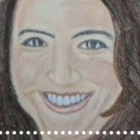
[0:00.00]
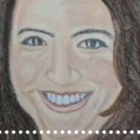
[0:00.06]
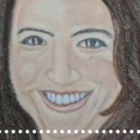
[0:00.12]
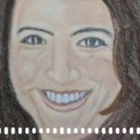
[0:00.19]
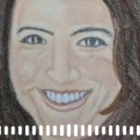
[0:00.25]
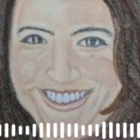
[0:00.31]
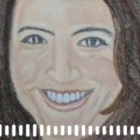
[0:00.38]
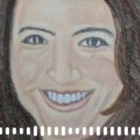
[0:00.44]

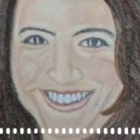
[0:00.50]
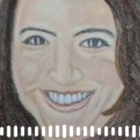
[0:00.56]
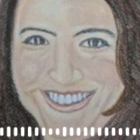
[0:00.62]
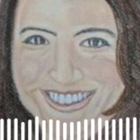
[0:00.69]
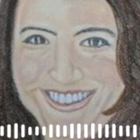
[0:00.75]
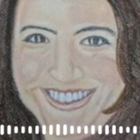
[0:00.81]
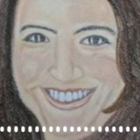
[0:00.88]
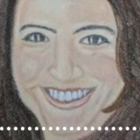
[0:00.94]
Now
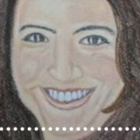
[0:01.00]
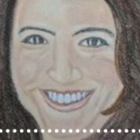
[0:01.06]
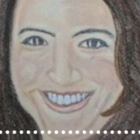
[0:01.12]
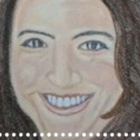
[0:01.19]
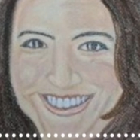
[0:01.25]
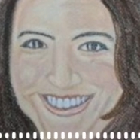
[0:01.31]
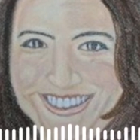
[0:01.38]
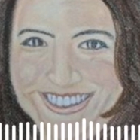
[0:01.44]
imagine,
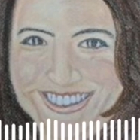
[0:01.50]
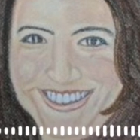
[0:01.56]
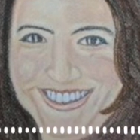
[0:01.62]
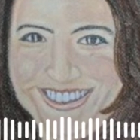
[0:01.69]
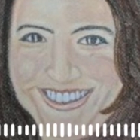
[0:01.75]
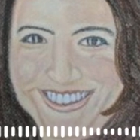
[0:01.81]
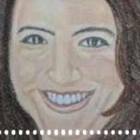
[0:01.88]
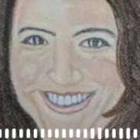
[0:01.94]

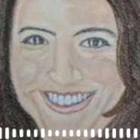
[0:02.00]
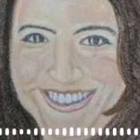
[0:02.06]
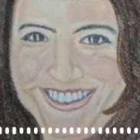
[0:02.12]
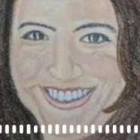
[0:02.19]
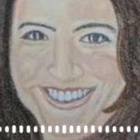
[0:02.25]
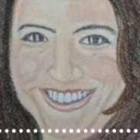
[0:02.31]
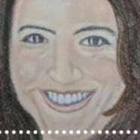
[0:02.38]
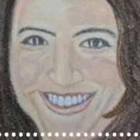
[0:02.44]
imagine, if you
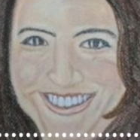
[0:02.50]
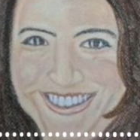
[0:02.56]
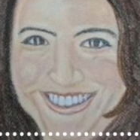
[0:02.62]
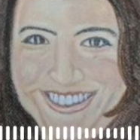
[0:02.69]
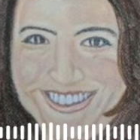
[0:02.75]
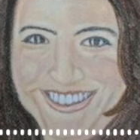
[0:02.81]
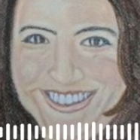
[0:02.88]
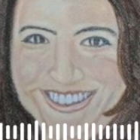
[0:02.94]
will,
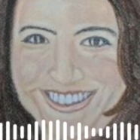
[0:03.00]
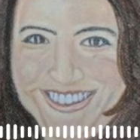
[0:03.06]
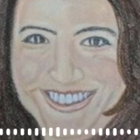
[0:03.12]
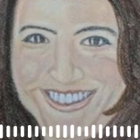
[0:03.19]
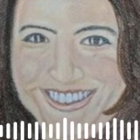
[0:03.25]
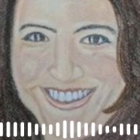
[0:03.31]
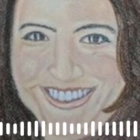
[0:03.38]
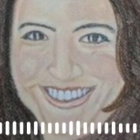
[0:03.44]
the
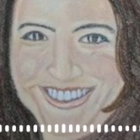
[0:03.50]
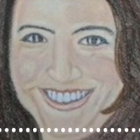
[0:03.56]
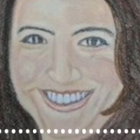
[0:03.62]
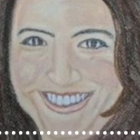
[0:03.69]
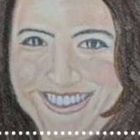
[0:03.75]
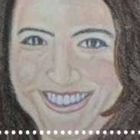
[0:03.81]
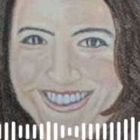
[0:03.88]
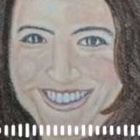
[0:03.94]
gathering
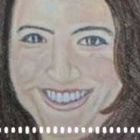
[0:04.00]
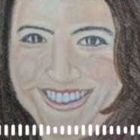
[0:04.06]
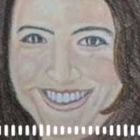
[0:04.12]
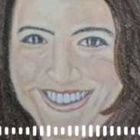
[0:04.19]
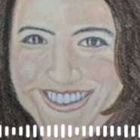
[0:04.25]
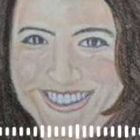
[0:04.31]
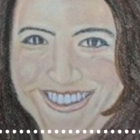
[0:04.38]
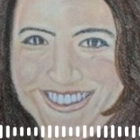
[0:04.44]
of
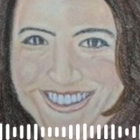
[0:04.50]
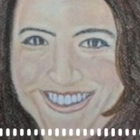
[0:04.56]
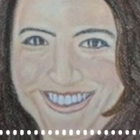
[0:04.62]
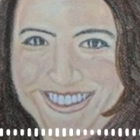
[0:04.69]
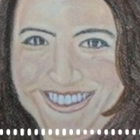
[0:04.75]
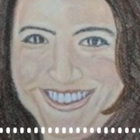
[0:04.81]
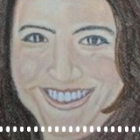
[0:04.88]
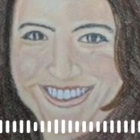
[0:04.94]
a
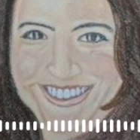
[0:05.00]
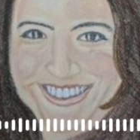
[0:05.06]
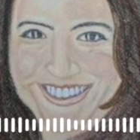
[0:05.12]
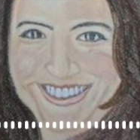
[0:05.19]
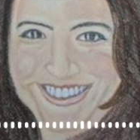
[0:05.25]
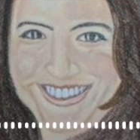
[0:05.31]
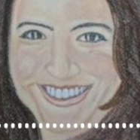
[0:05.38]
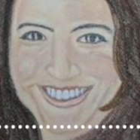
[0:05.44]
spiritual
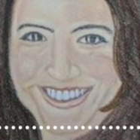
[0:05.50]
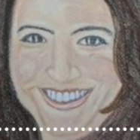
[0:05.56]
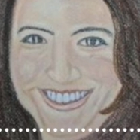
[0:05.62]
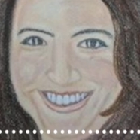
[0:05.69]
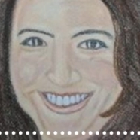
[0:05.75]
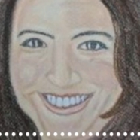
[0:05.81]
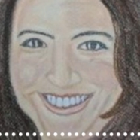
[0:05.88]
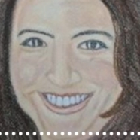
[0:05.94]
community.
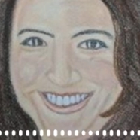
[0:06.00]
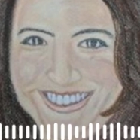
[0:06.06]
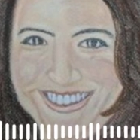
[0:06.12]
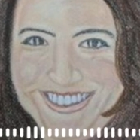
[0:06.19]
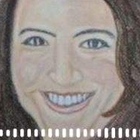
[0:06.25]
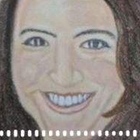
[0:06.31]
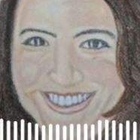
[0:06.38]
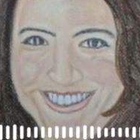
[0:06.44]

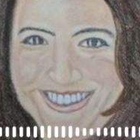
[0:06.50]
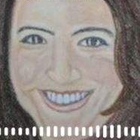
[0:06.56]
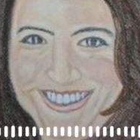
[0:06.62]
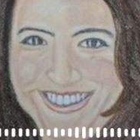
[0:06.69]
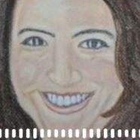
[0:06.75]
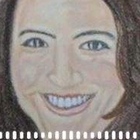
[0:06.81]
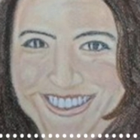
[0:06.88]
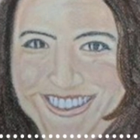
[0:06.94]
Now, within
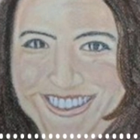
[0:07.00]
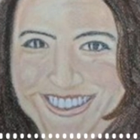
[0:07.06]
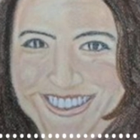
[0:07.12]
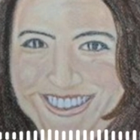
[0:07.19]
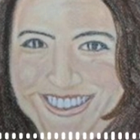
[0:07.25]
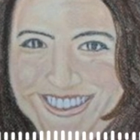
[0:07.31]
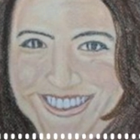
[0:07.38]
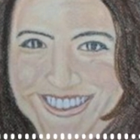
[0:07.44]
this
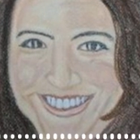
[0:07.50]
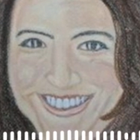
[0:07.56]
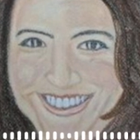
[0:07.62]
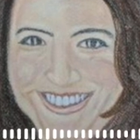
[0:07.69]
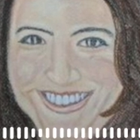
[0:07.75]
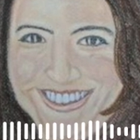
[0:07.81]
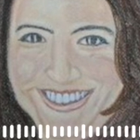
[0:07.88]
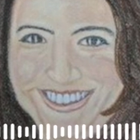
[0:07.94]
spiritual
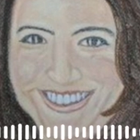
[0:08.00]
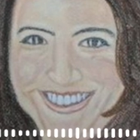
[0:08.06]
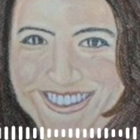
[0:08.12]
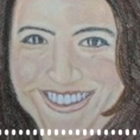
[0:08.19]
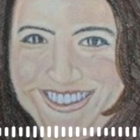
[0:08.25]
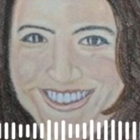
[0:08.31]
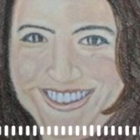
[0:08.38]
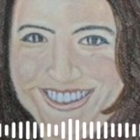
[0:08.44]
community, there's
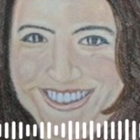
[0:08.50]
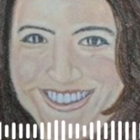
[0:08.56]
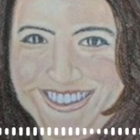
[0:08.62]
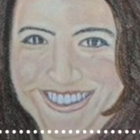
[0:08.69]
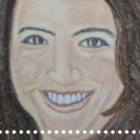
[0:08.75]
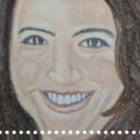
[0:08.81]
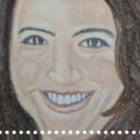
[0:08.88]
a guide